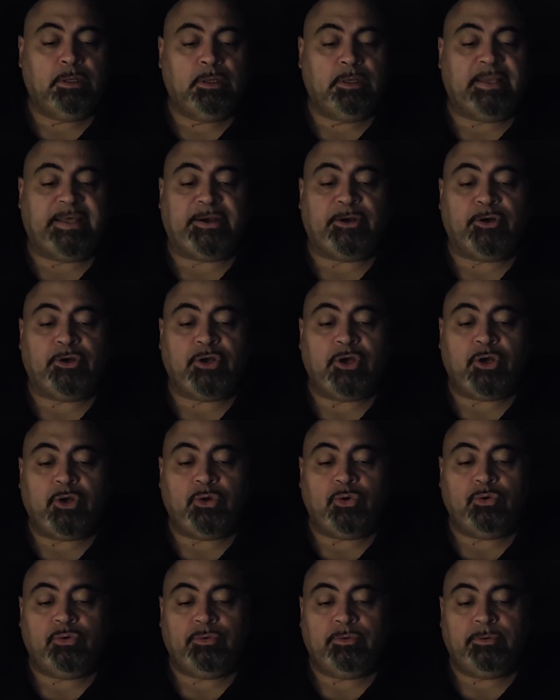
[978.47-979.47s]
Let her
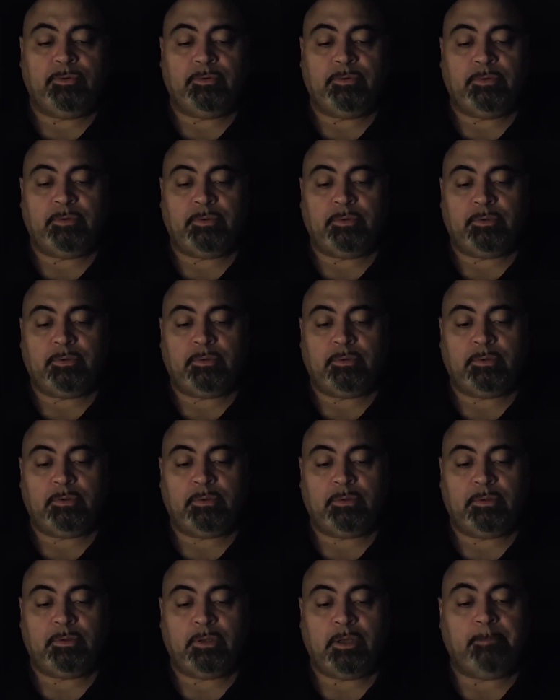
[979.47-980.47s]
go.
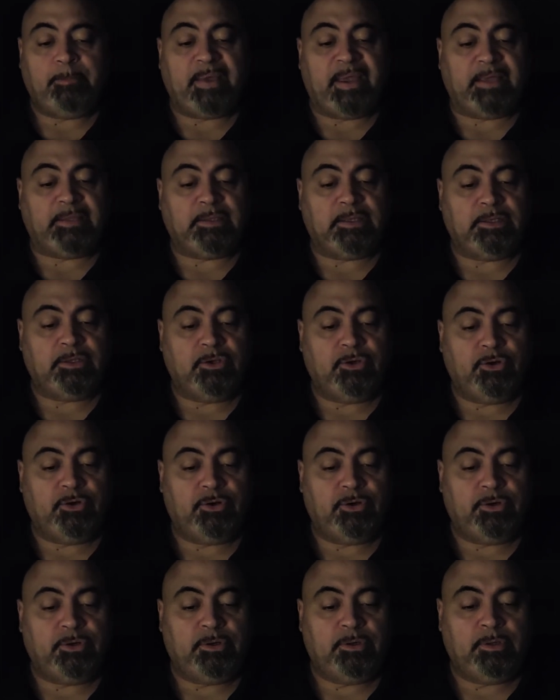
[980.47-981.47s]
Abandon her.